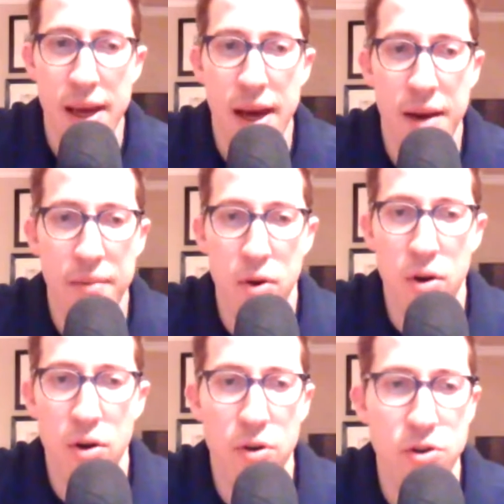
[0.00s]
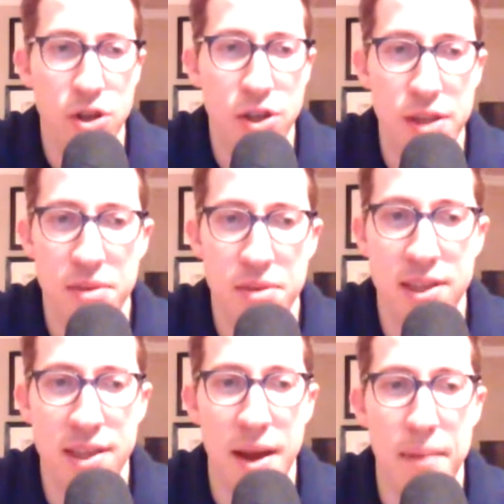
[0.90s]
Yeah, Morono just
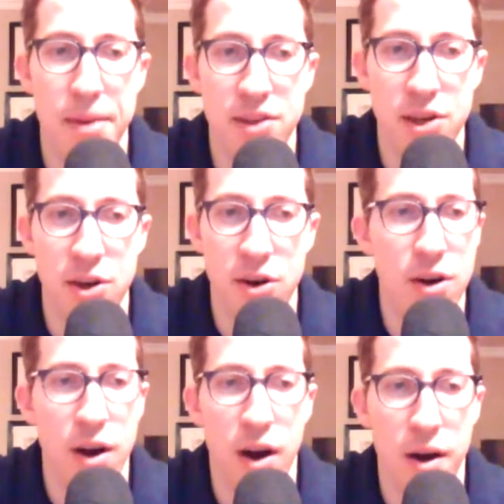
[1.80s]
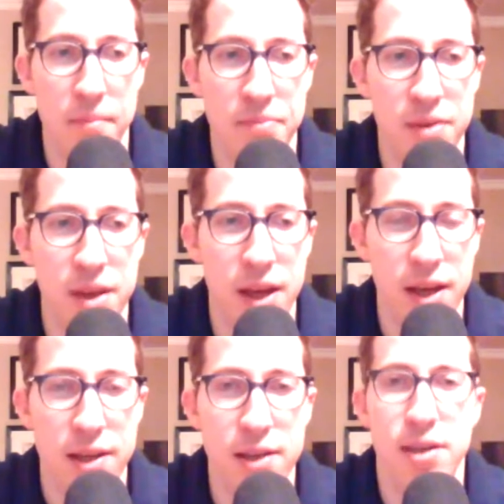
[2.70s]
seems to stay busier.
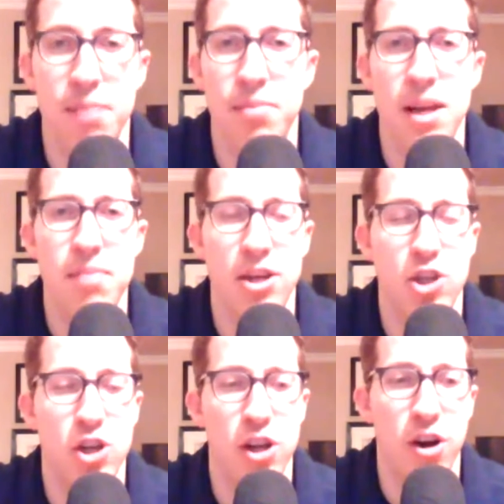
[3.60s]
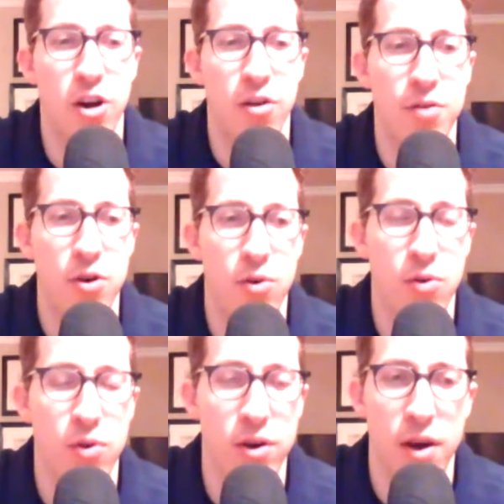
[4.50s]
Something he mentioned in an
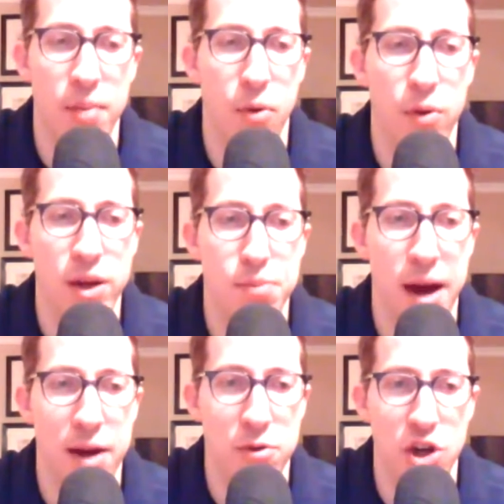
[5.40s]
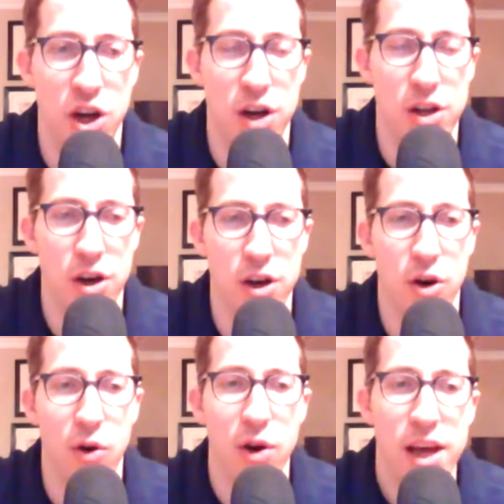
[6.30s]
interview a couple weeks back with John
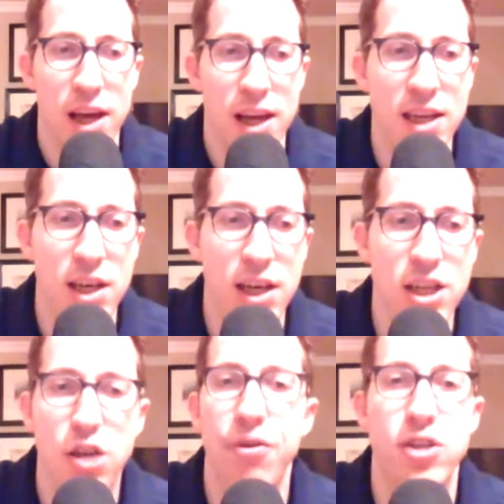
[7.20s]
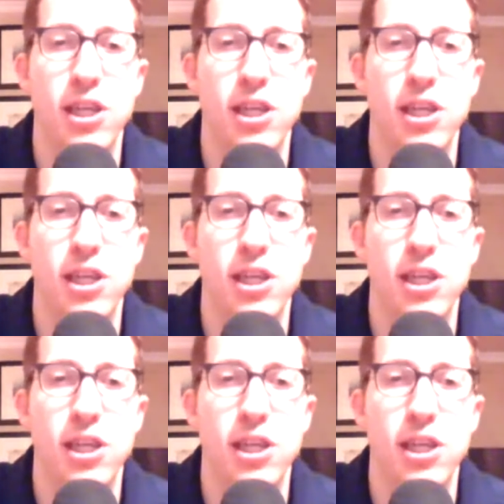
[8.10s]
Yanko, he just feels